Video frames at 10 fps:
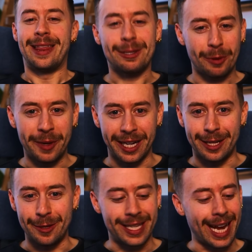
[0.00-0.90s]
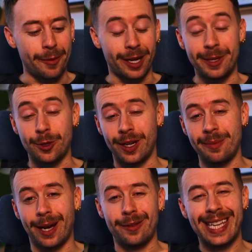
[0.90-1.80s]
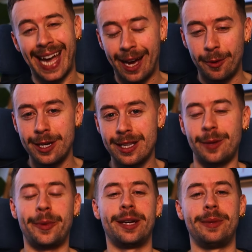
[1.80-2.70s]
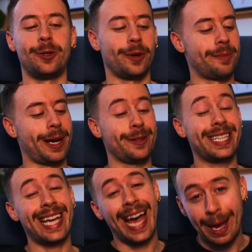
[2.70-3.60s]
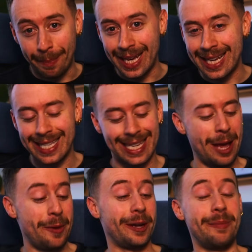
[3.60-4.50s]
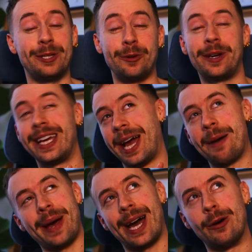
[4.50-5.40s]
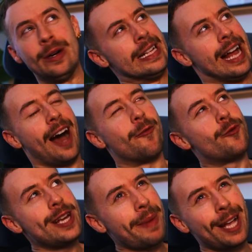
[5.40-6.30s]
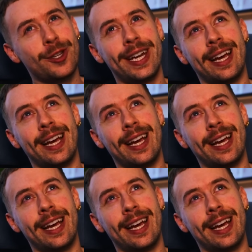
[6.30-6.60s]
That's what we're going to do today. We're going to be talking about towers. We're going to be talking about tablets. We're going to be talking about a reimagining